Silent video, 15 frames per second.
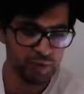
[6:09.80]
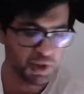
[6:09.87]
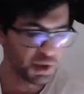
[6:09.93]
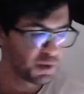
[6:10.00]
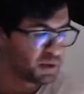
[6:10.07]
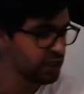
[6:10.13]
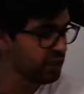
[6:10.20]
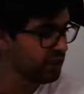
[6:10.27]

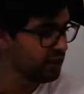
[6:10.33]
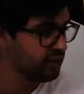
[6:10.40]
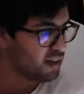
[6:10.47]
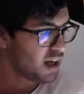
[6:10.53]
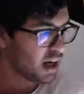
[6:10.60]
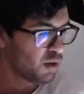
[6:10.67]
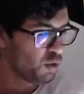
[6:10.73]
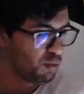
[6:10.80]
doing is
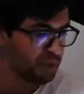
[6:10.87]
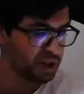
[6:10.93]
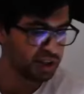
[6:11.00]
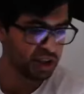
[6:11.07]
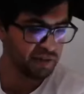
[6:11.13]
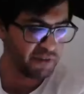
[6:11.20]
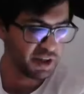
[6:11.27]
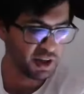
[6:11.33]
I will be
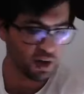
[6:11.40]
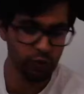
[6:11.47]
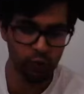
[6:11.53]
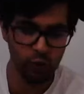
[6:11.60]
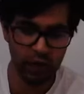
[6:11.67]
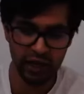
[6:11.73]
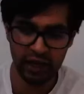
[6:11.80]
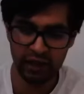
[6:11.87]
giving
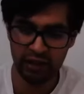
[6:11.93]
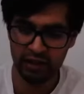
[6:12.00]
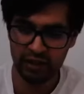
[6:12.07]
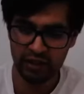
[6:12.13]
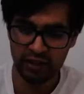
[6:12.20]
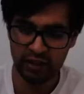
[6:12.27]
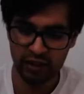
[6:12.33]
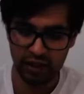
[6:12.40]
away
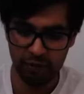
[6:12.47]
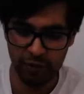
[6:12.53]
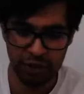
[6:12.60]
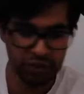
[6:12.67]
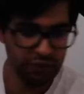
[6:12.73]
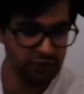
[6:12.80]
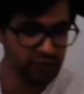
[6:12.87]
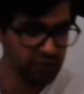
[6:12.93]
a
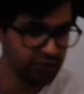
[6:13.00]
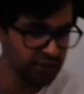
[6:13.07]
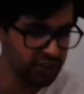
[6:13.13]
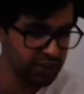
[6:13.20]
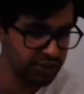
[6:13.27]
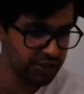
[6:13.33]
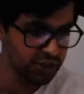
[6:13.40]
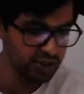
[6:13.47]
bunch of these
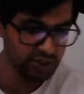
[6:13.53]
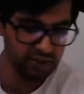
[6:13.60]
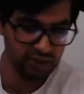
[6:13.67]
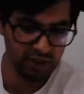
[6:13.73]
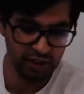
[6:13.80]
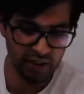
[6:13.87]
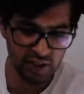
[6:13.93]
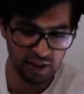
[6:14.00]
t-shirts,
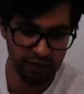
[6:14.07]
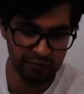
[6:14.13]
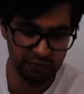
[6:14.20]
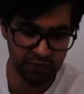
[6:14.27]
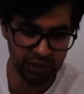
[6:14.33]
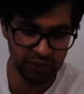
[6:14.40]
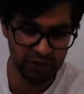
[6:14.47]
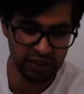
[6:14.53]

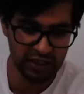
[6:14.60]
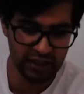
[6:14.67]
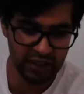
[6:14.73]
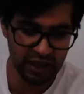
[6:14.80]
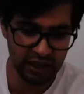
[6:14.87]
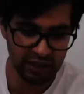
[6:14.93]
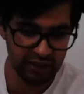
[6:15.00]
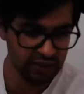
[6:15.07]
you know, the
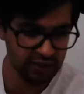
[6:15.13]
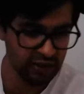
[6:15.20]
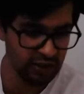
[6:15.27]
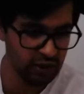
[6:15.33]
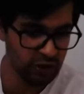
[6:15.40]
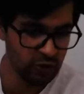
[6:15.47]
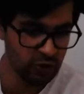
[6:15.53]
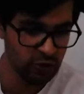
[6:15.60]

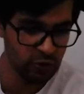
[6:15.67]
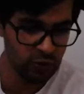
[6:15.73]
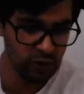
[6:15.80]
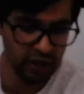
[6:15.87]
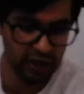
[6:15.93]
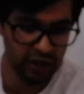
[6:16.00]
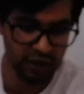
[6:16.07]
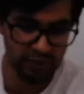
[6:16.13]
XL,
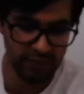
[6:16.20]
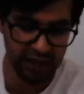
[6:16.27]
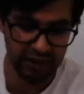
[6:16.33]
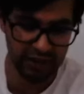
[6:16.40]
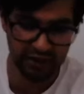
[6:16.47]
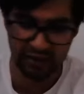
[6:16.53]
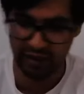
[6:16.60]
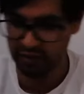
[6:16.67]

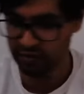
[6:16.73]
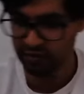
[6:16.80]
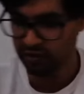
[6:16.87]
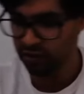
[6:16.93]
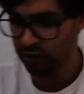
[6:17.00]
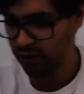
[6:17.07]
XXL